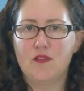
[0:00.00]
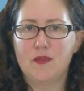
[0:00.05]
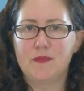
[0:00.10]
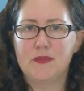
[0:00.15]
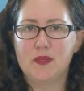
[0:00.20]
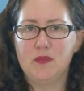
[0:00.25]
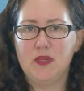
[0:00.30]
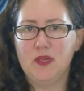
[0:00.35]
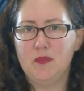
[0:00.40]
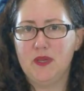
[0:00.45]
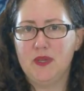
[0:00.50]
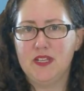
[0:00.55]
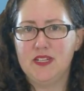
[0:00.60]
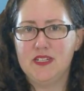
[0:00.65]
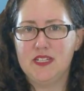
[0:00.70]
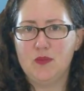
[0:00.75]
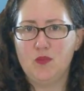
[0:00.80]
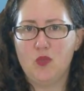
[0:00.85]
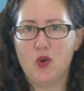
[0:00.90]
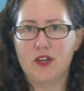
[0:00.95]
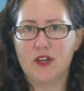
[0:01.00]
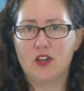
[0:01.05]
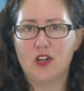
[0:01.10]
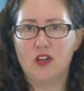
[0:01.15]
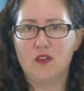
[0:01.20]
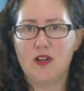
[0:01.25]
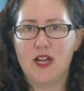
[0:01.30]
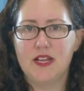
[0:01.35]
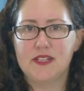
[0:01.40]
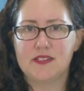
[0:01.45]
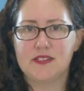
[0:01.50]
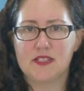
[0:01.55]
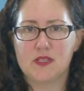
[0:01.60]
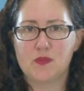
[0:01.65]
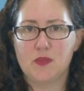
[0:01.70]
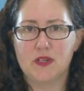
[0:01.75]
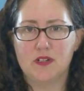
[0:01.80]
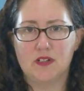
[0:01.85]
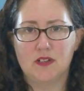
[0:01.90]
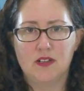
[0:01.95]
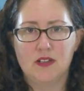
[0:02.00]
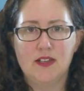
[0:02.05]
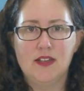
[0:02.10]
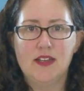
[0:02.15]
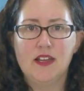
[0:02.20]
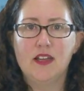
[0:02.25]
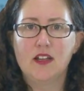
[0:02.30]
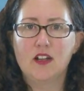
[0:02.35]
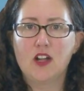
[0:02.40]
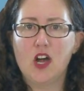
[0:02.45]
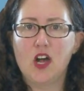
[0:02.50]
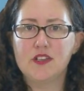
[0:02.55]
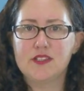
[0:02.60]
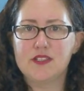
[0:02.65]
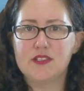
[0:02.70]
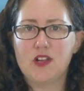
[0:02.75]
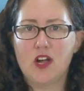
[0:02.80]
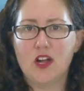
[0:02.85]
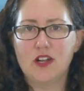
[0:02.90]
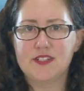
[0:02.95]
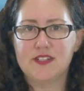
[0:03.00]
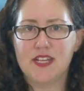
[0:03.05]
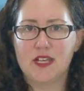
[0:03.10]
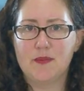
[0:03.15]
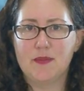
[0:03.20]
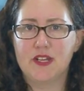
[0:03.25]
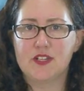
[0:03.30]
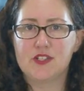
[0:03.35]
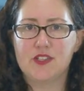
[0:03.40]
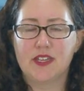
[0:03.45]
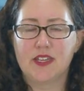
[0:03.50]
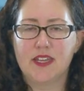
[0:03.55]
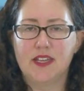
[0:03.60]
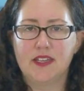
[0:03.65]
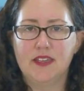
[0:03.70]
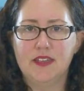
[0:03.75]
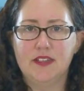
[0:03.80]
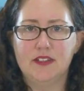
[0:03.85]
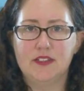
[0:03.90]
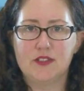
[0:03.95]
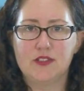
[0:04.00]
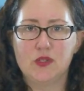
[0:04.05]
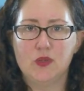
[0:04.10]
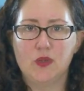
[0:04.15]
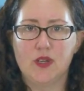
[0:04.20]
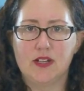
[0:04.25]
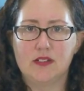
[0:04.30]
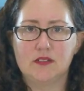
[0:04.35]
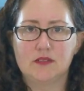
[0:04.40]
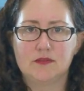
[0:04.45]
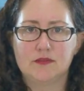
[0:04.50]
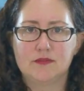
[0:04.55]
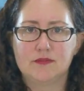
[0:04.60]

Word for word: from the BP Deepwater Horizon spill, causes heart damage that can kill tuna.